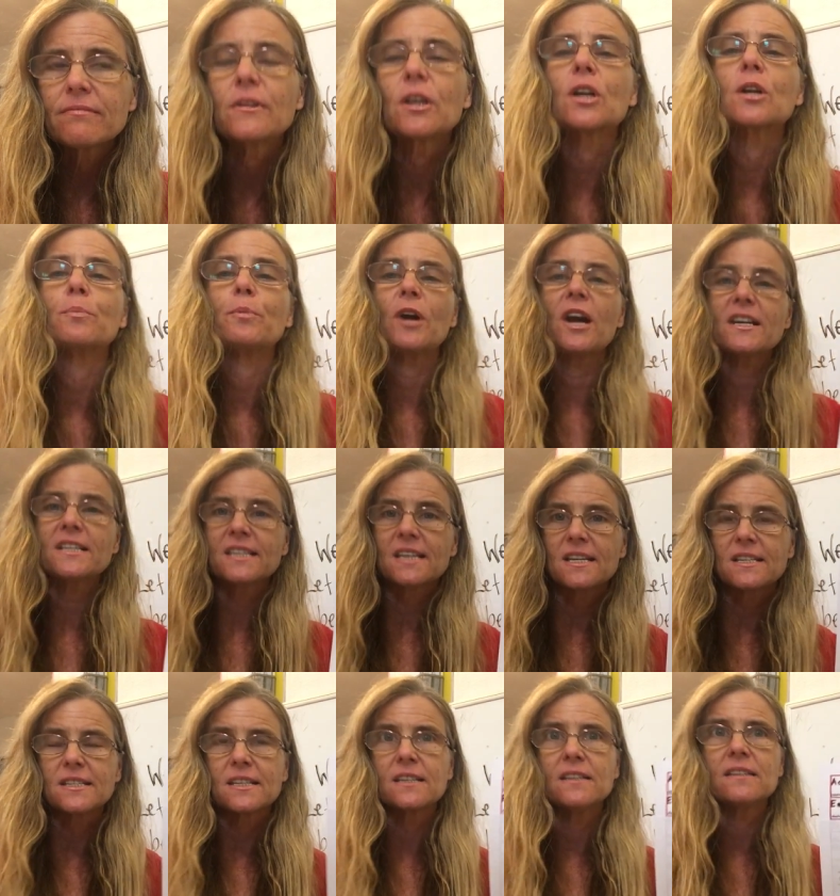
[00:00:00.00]
They're going to
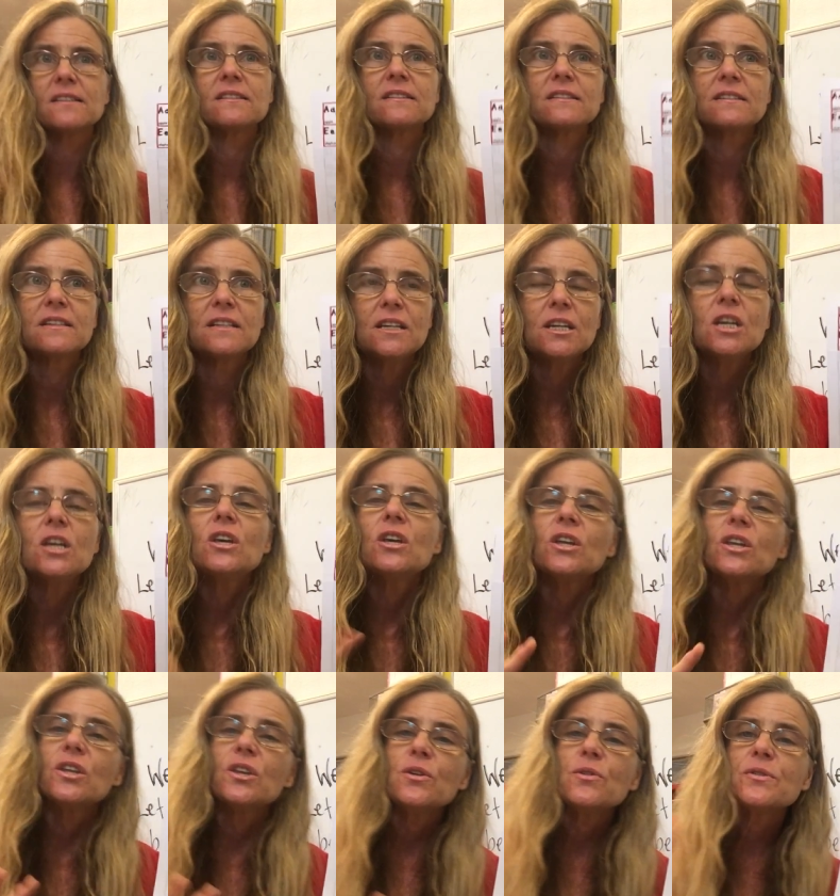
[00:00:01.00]
process it,
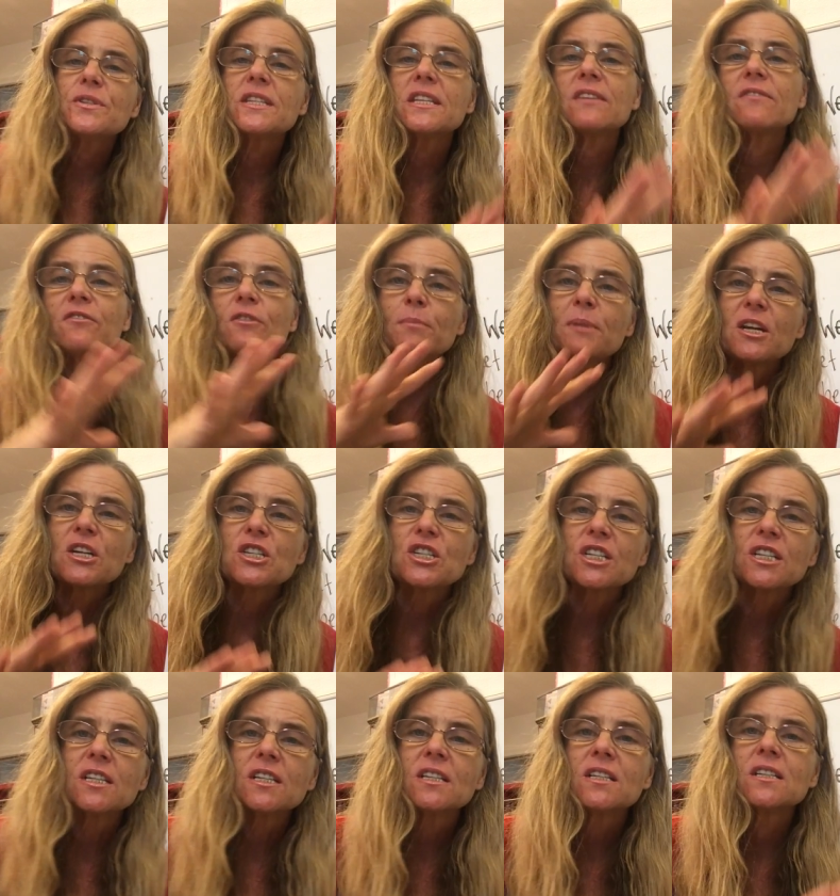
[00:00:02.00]
use the
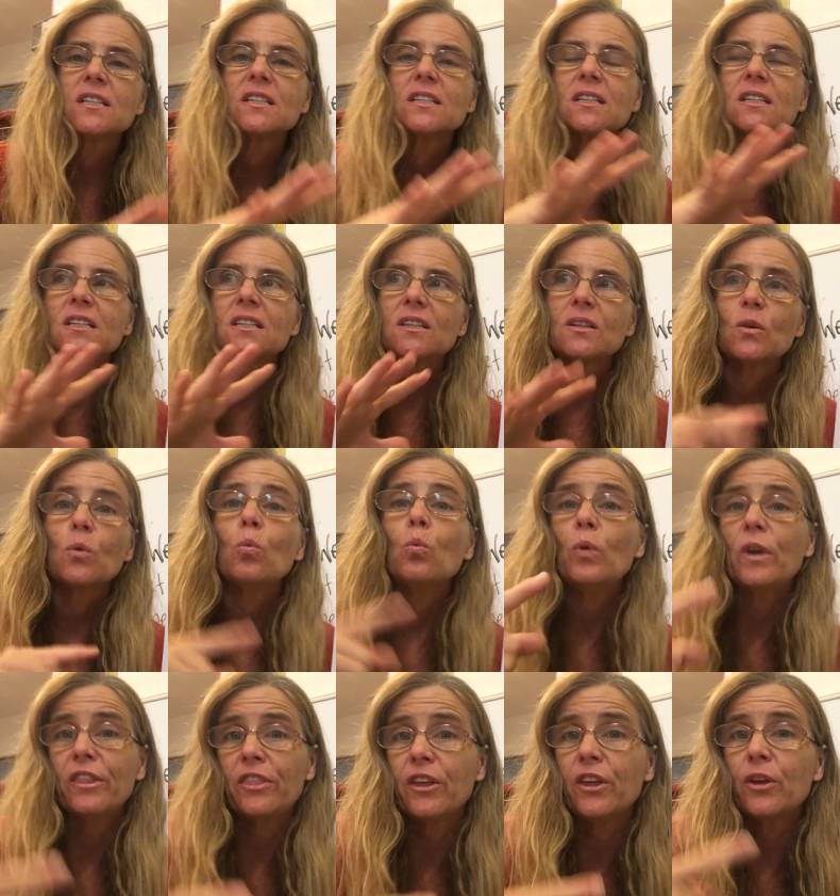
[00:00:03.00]
information
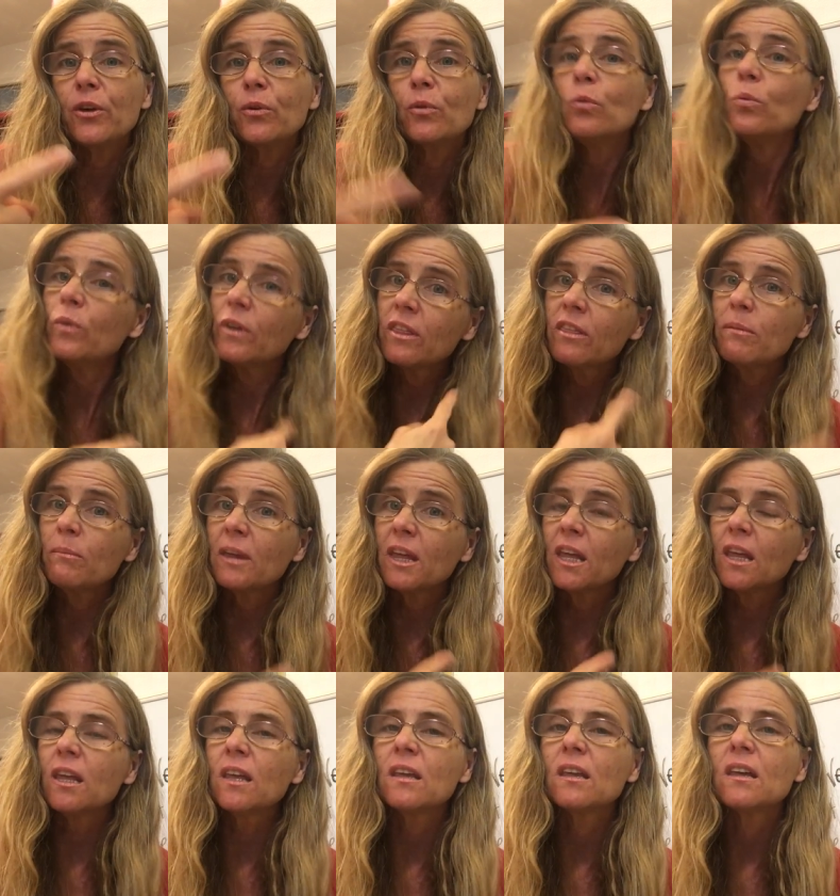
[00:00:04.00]
with you, with
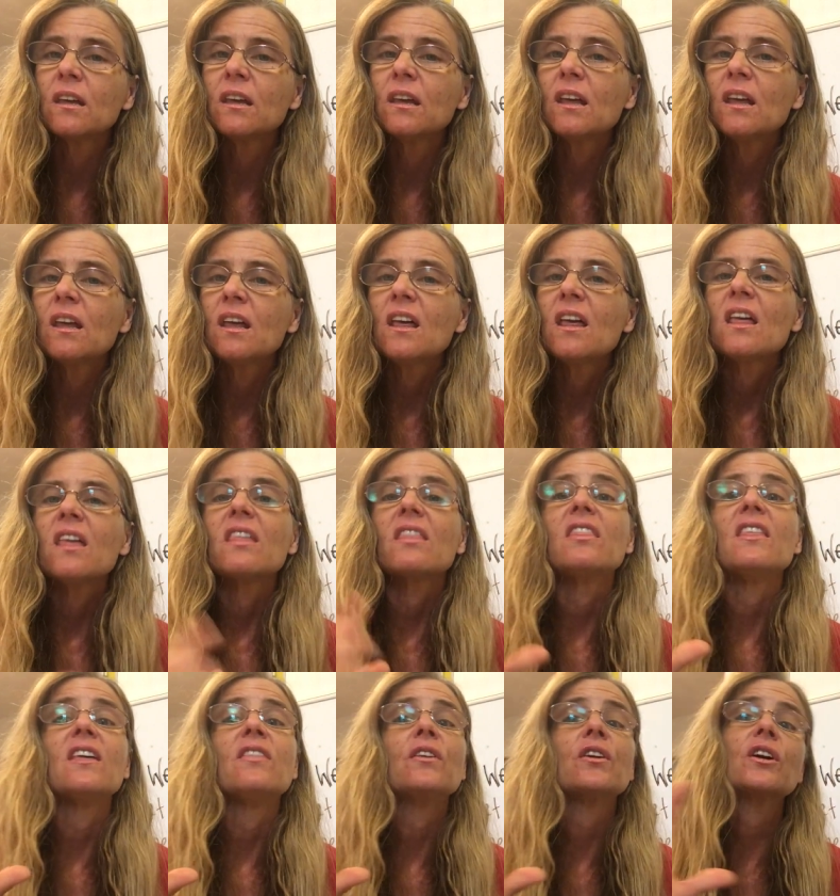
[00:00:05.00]
me,
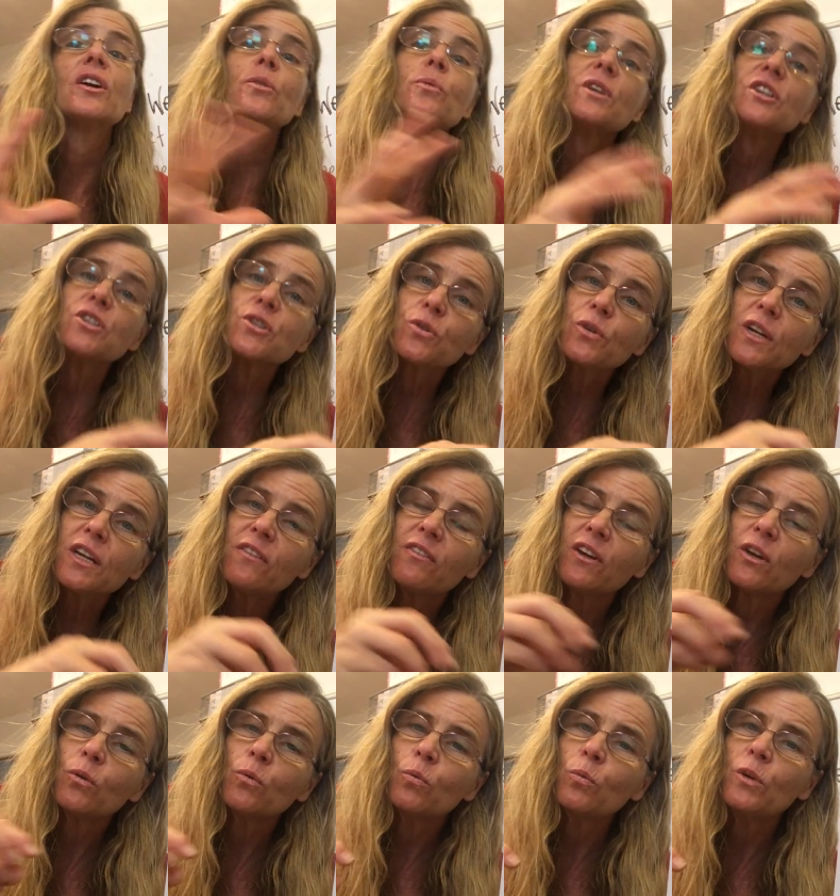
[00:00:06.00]
then they're going to retrieve
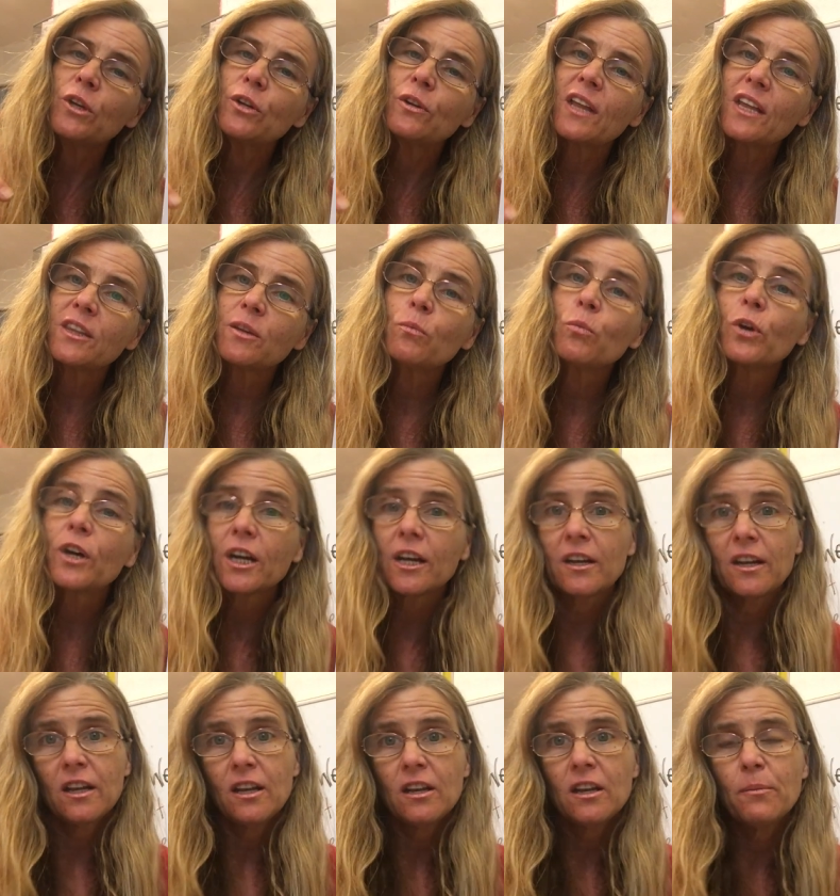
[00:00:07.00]
it when you let them work
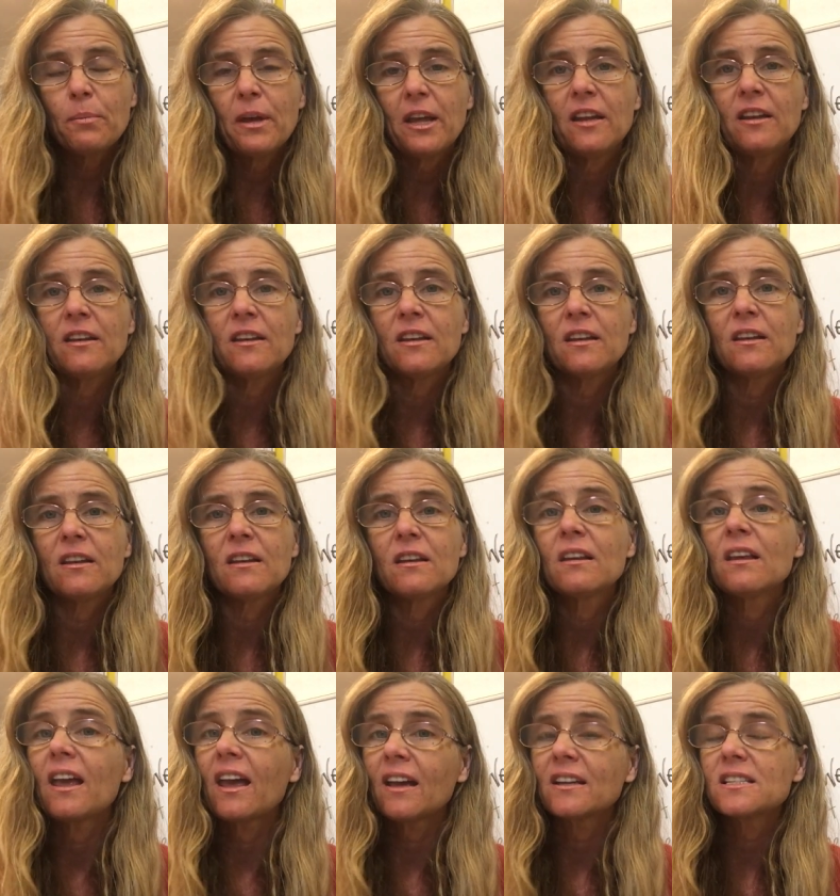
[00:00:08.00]
on independent
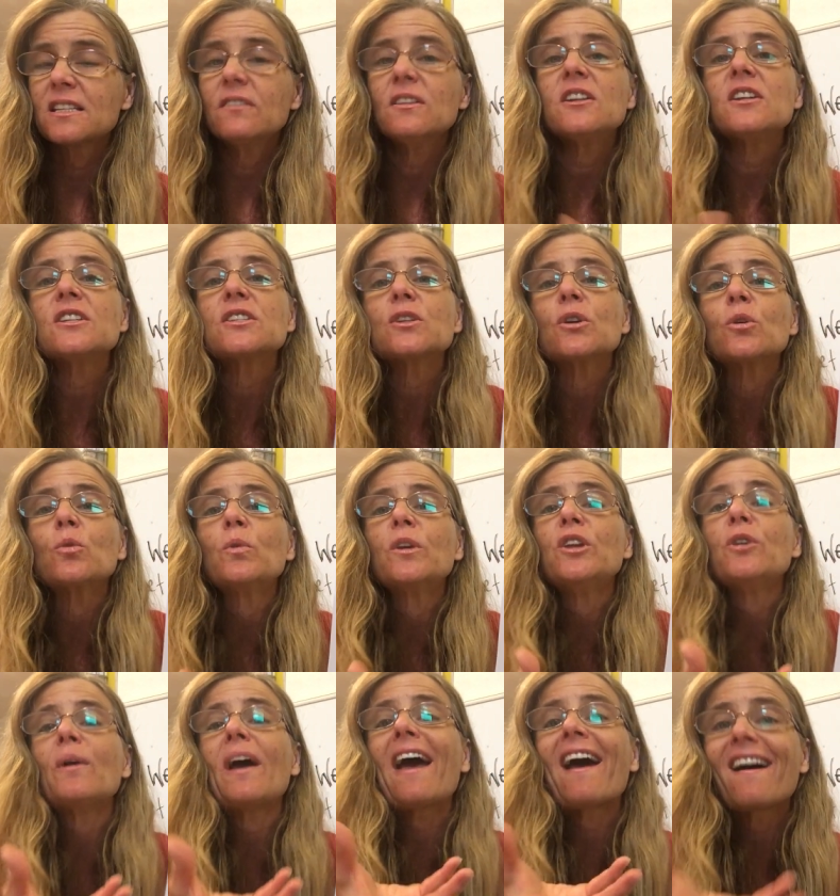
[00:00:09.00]
activities or when
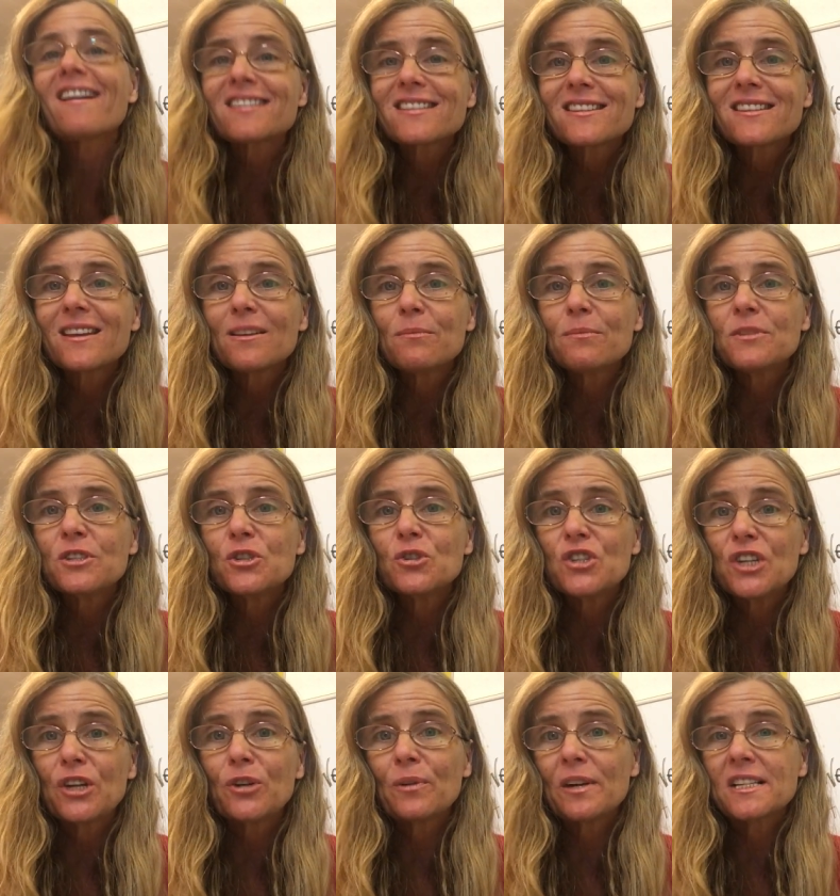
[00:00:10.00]
you ask them to
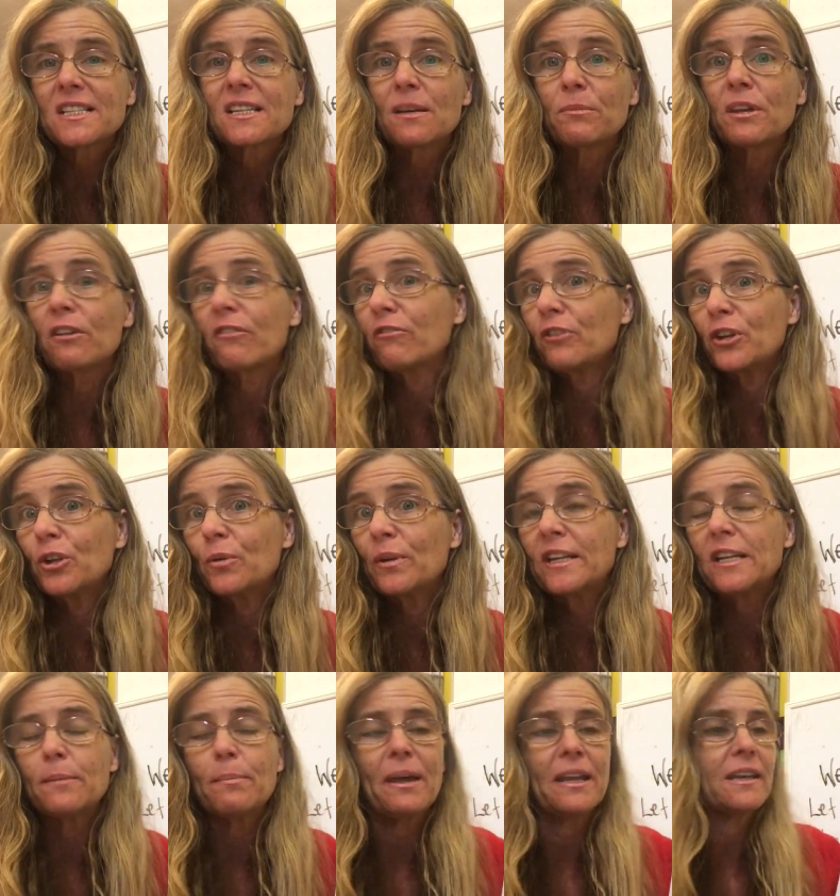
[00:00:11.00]
generate something for you
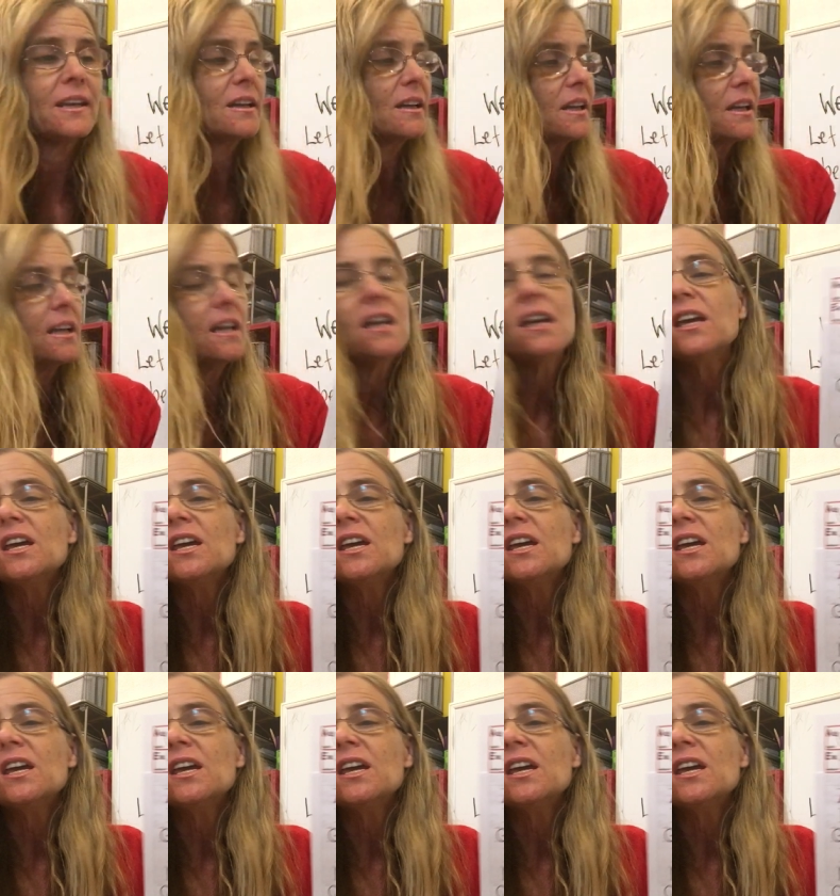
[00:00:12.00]
independently.